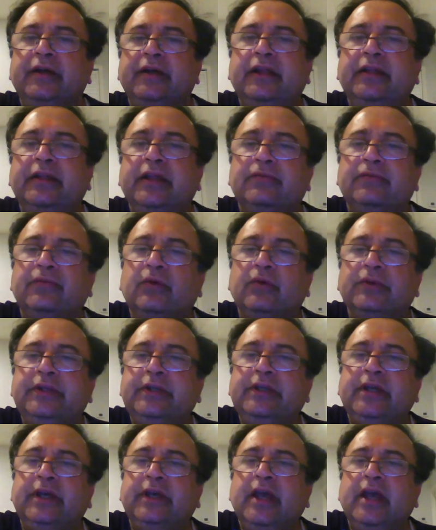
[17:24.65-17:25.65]
and therefore
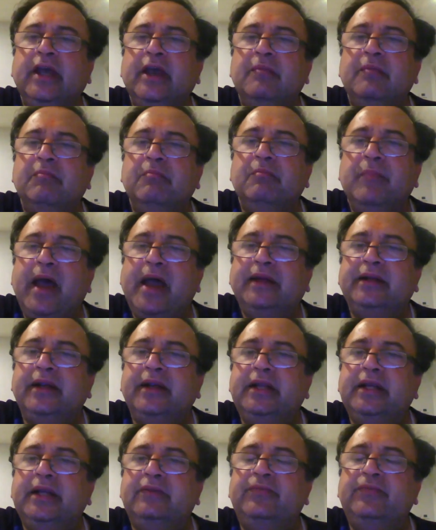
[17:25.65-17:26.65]
the
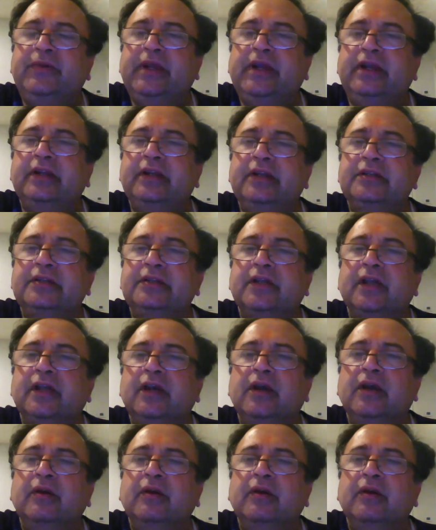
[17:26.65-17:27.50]
magnetic field is